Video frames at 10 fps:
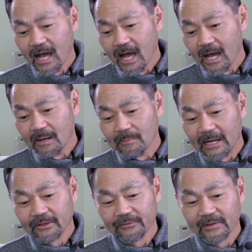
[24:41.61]

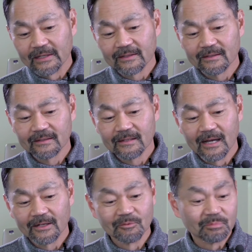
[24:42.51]
I
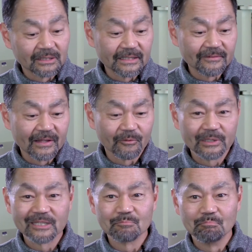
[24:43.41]
don't believe that
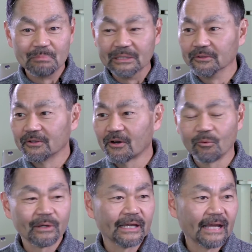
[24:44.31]
we can build our
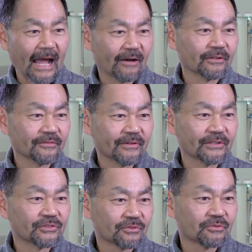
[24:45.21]
way out of
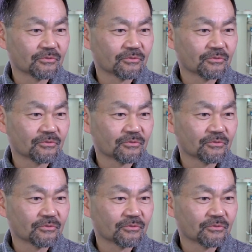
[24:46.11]
this